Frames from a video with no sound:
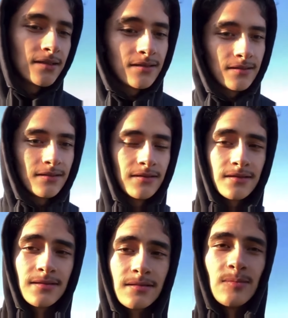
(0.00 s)
And it's
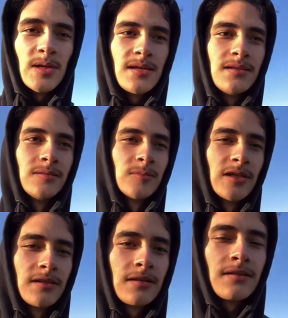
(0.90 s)
just amazing,
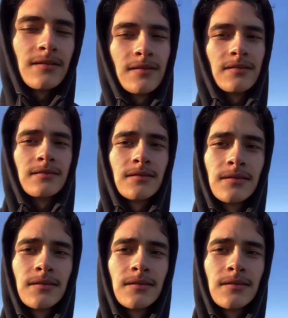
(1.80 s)
man. And